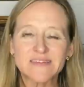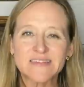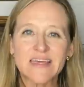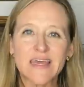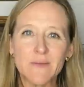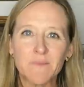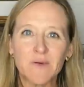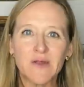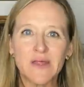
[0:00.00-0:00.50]
to
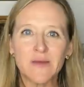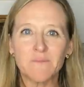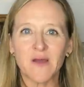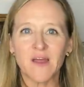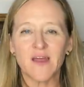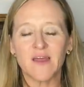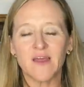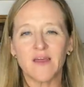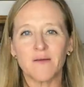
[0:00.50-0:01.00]
keep putting
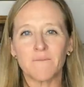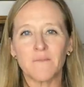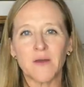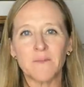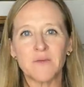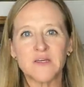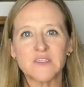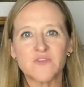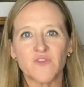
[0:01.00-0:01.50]
my my
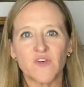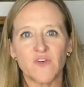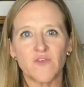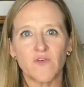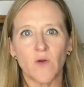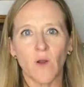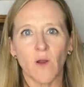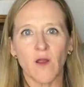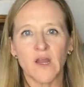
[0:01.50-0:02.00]
best foot
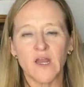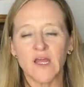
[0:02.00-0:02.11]
forward